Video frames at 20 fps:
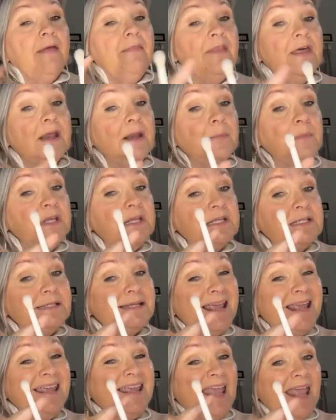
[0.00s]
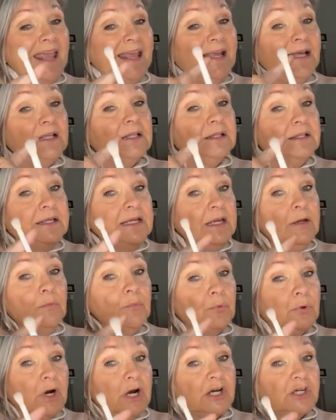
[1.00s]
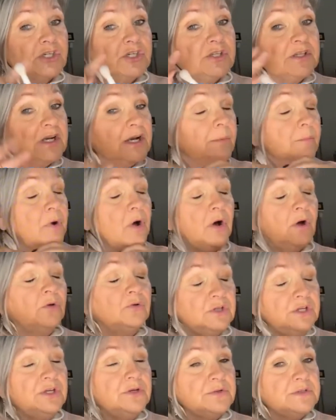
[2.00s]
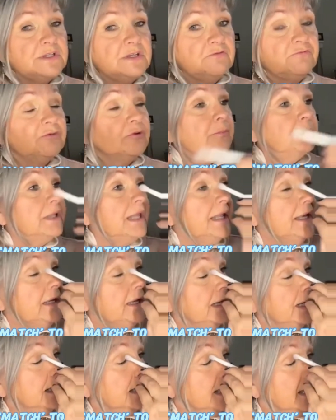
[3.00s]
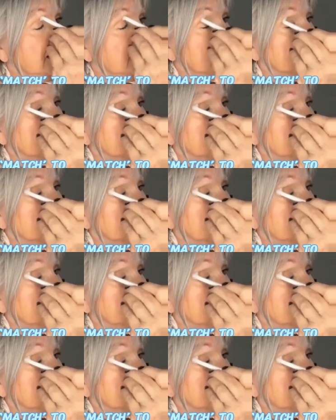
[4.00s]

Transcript: and then I'm going to take a clean brush that I'm only using for blending.